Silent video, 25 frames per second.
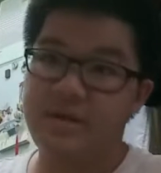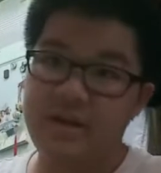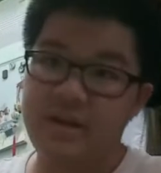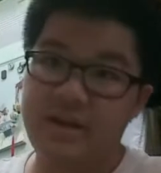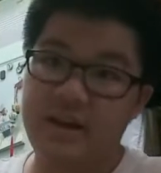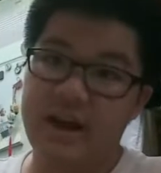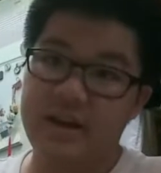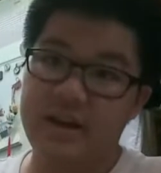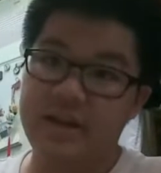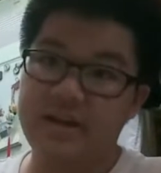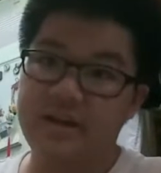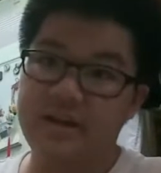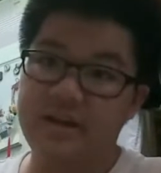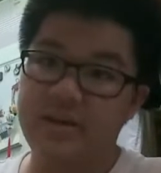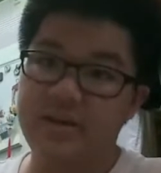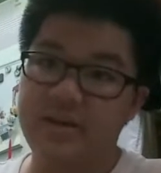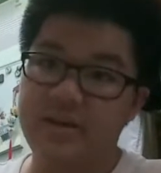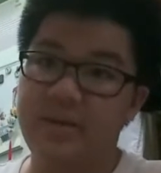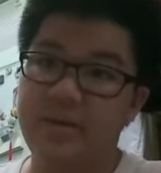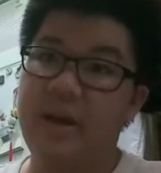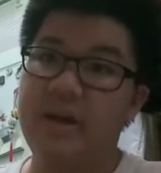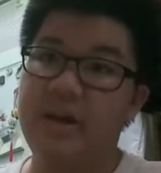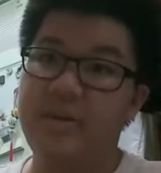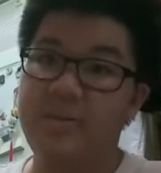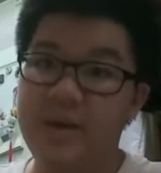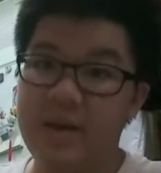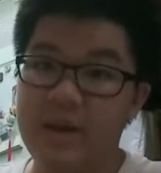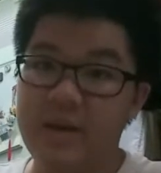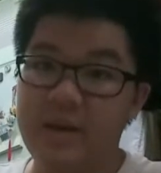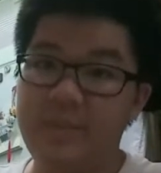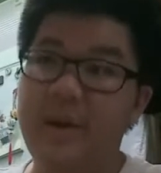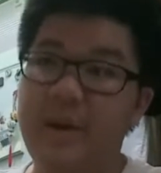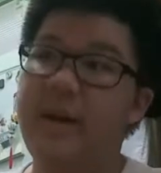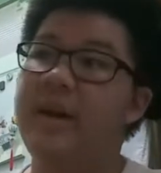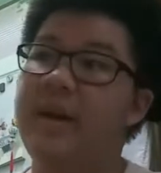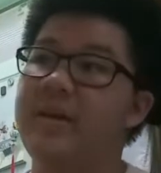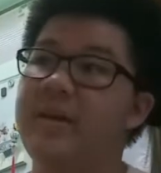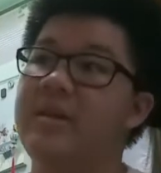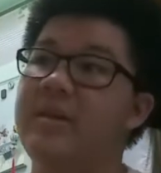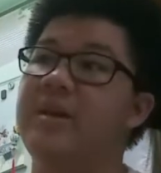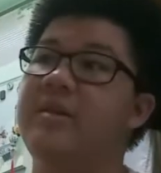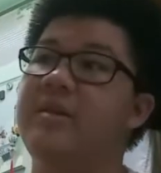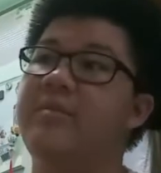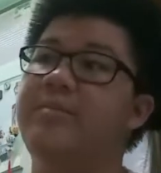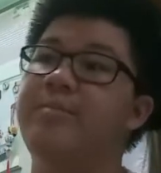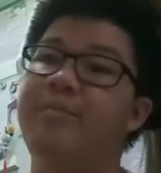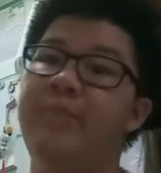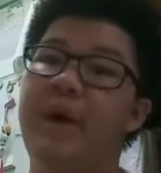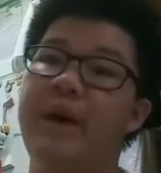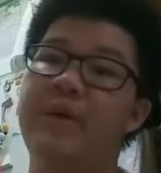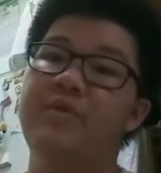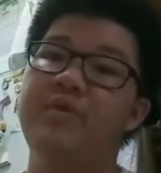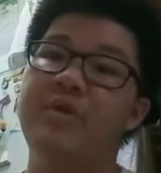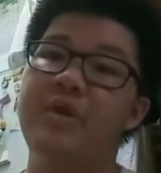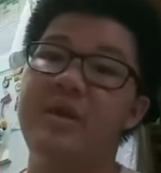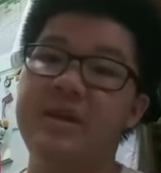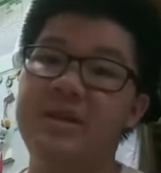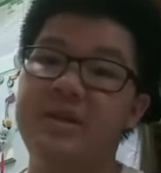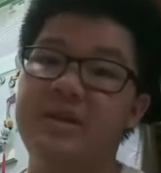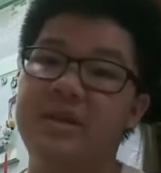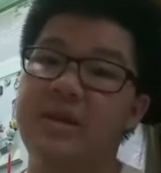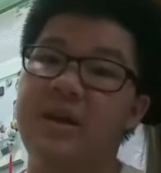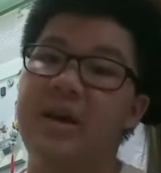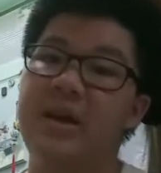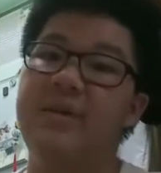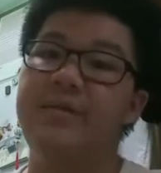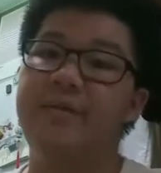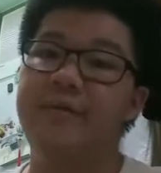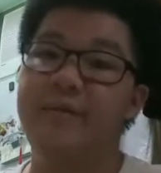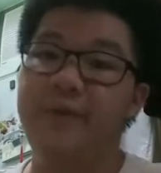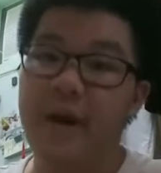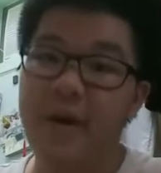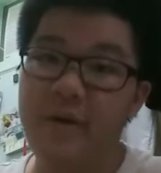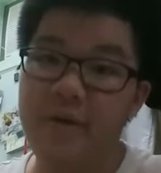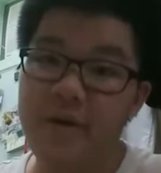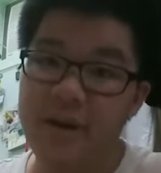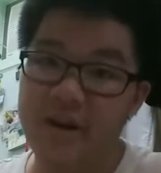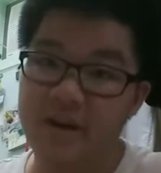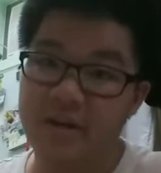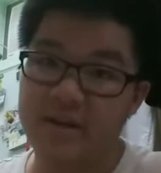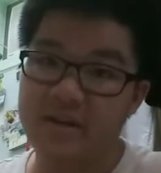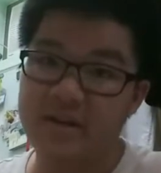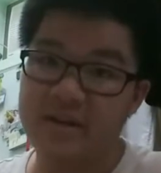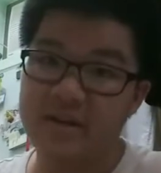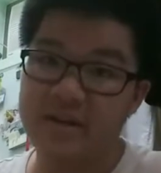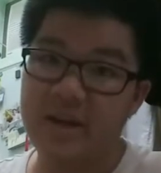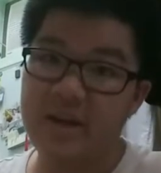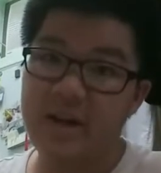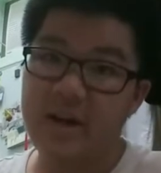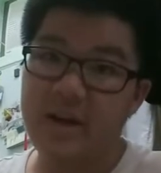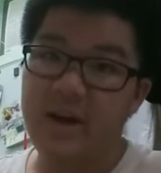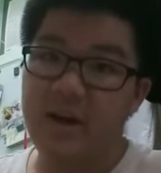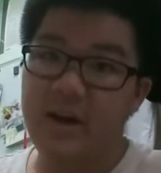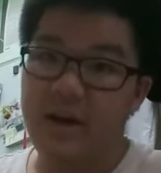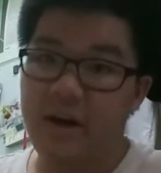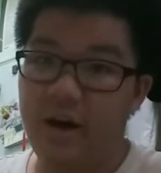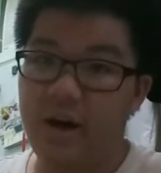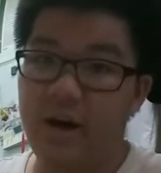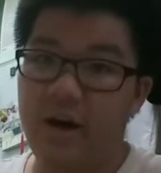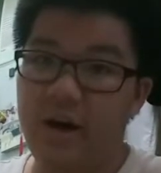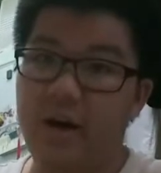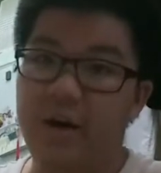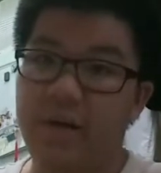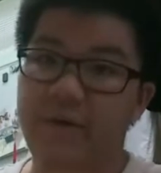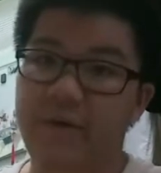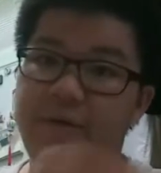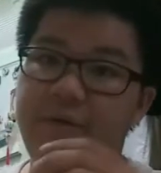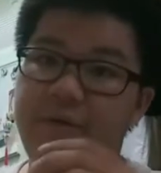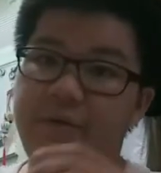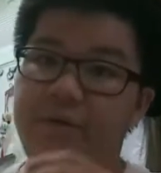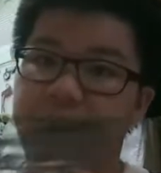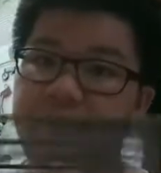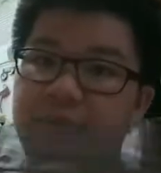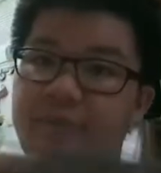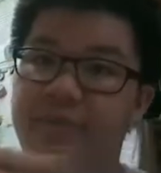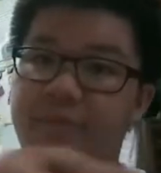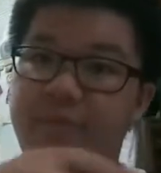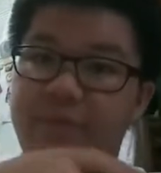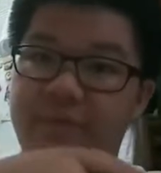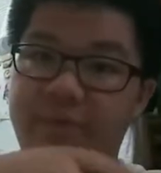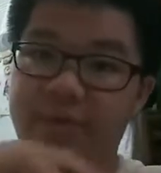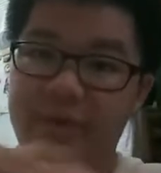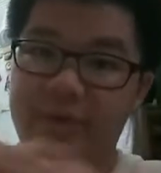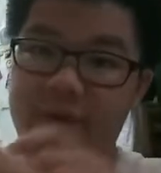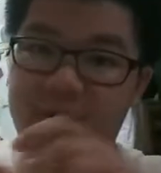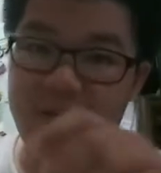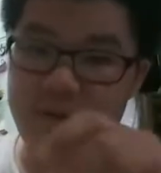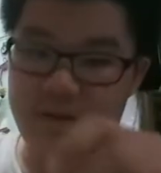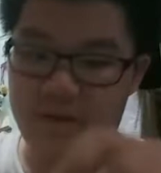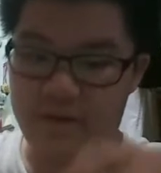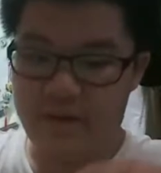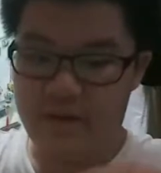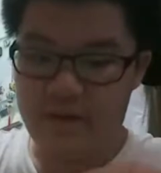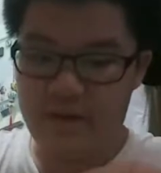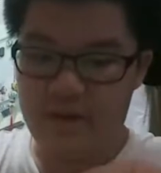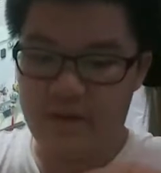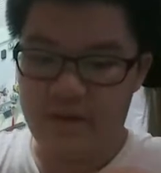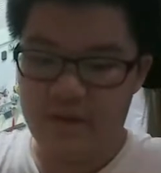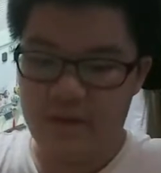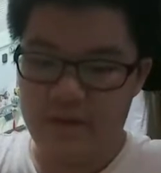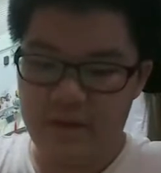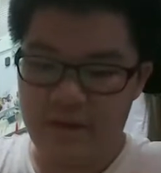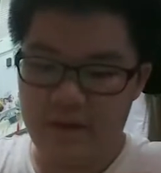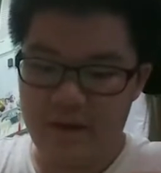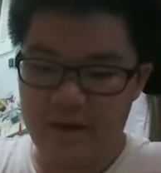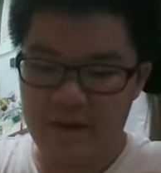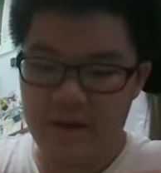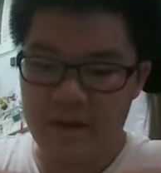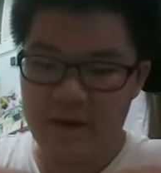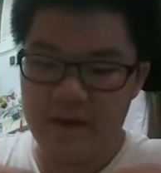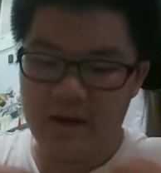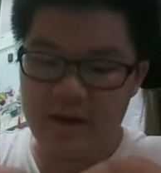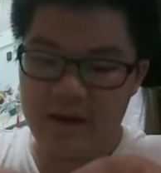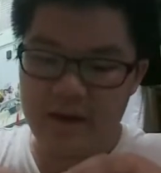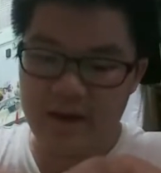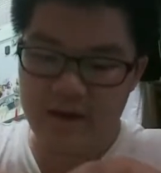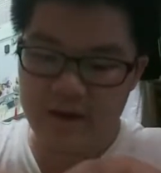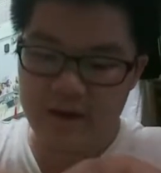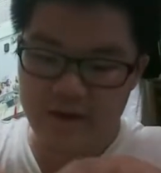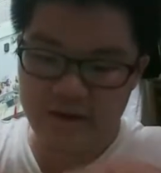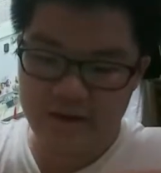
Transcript: get the AP Bandai kit by releasing a variant of the of